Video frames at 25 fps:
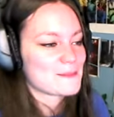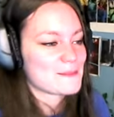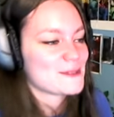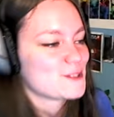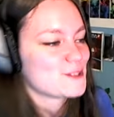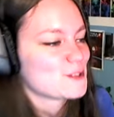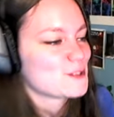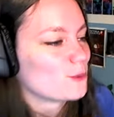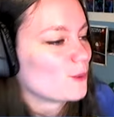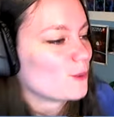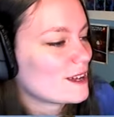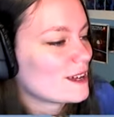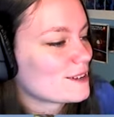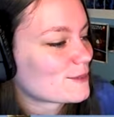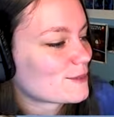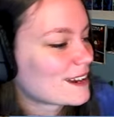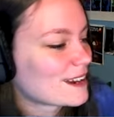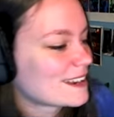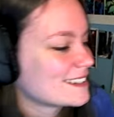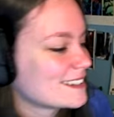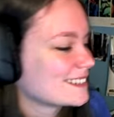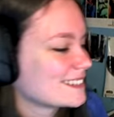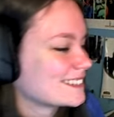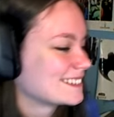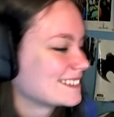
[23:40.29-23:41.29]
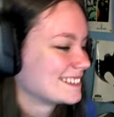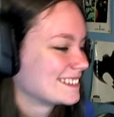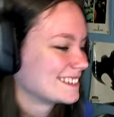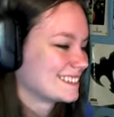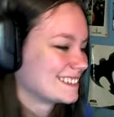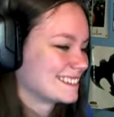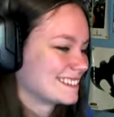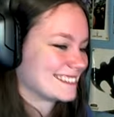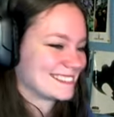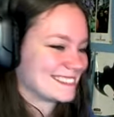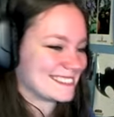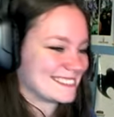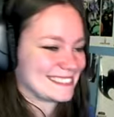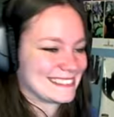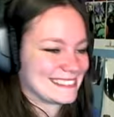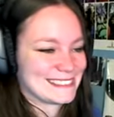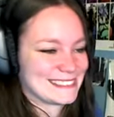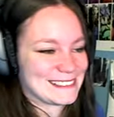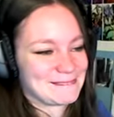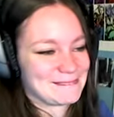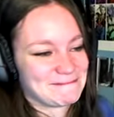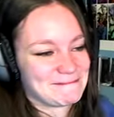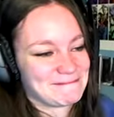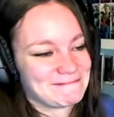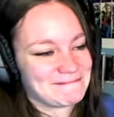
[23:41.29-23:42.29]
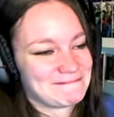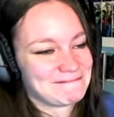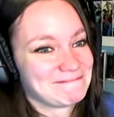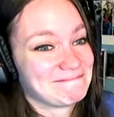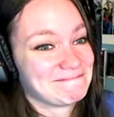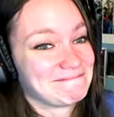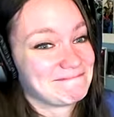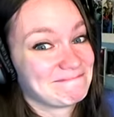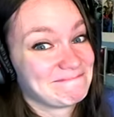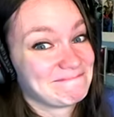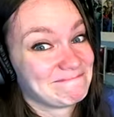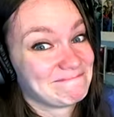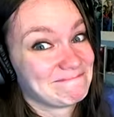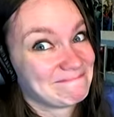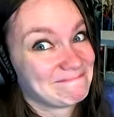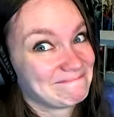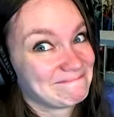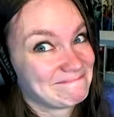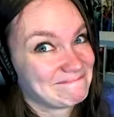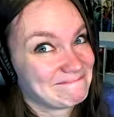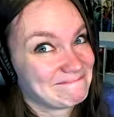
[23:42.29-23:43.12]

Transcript: That means you won, right? Yeah, that, yeah.